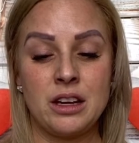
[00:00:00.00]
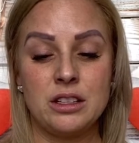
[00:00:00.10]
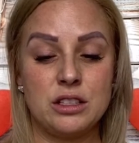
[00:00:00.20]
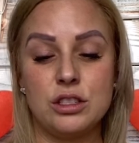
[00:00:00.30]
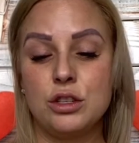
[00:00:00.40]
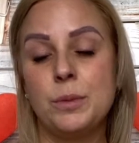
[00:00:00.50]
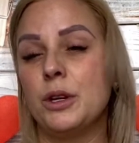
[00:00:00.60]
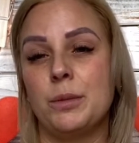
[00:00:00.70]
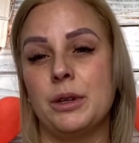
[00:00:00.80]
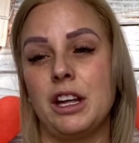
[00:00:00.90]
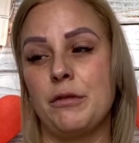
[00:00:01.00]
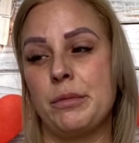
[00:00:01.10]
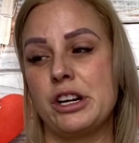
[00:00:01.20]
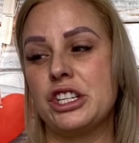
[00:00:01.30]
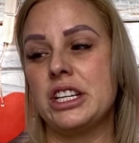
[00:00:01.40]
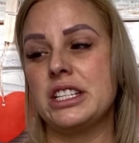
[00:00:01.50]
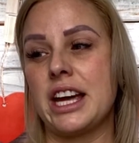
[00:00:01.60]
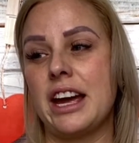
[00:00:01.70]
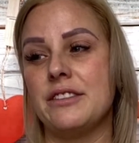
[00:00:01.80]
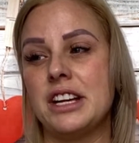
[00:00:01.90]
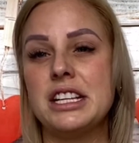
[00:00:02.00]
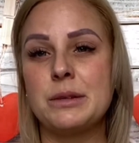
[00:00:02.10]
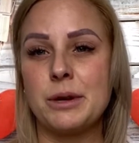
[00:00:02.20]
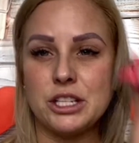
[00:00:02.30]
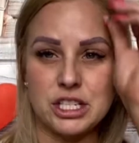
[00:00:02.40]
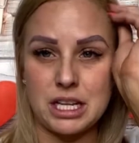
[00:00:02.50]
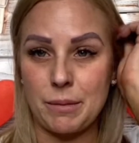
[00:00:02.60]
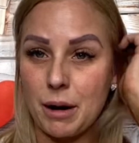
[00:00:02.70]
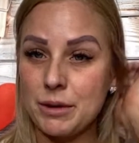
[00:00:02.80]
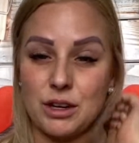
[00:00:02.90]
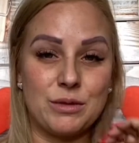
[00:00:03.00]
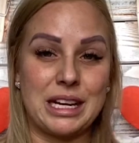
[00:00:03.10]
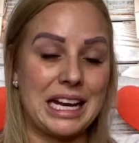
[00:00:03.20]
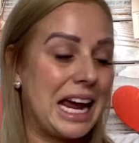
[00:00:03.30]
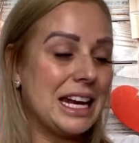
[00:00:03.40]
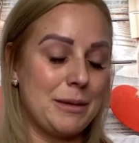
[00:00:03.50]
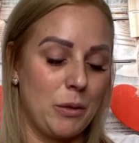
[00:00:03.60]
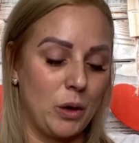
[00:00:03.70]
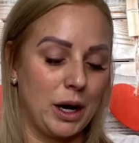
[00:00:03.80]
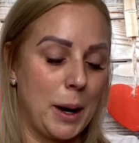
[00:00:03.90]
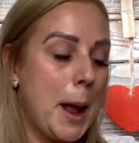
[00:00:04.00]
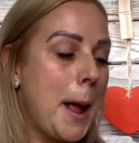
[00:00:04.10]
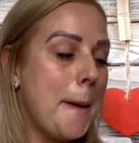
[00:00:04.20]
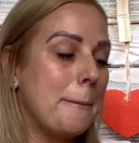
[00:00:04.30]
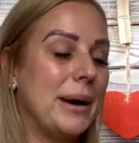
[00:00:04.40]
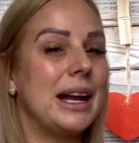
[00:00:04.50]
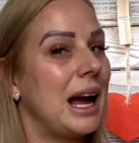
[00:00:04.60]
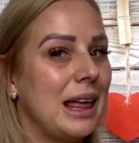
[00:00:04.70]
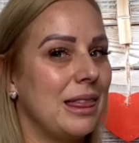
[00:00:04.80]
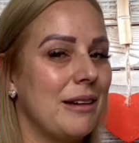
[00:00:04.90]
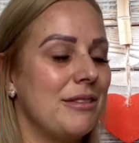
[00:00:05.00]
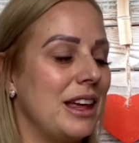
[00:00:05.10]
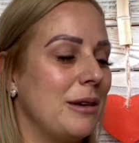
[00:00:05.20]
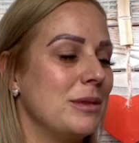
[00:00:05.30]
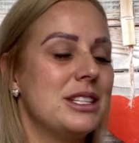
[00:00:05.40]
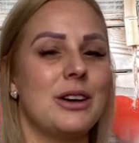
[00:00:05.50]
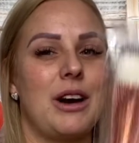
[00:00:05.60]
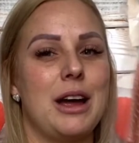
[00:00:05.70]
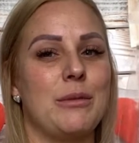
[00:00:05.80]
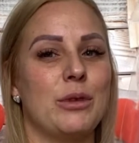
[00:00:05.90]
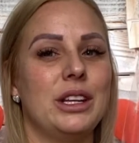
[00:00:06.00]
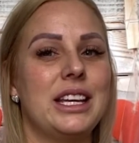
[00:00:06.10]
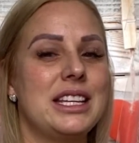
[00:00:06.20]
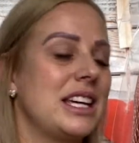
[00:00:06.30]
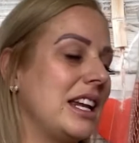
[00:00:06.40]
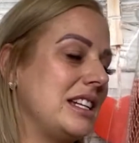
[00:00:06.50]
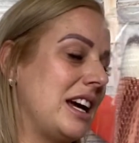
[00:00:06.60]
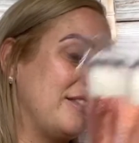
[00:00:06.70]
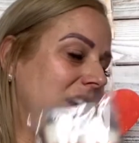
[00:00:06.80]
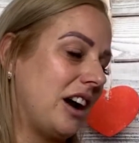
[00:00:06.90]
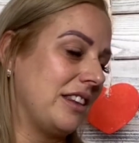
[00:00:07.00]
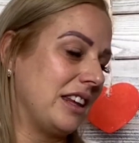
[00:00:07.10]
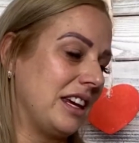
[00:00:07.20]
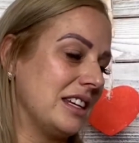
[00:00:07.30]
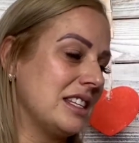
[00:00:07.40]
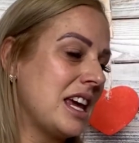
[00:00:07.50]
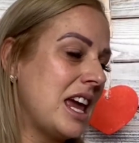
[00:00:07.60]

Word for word: super duper love brushes. I have tons of brushes. I probably don't need any more, but I love them. So I'm really excited to have gotten these.